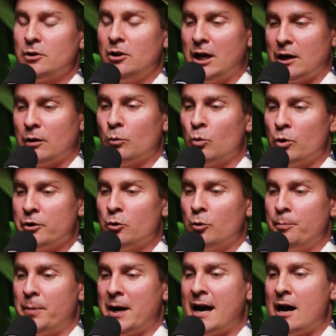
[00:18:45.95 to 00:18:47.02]
like what your
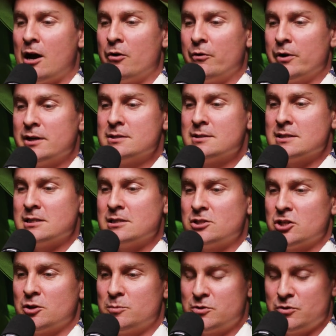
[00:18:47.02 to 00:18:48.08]
power is in
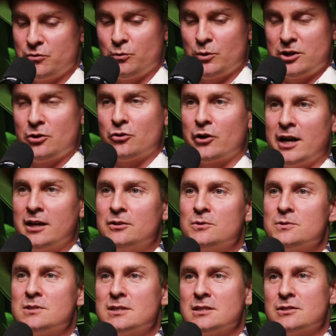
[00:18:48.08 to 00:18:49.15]
terms of when you create
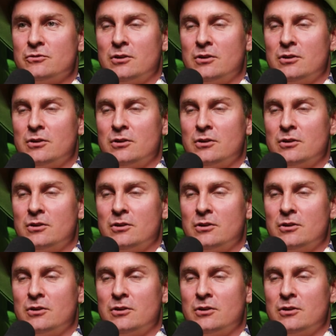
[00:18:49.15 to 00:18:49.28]
those things,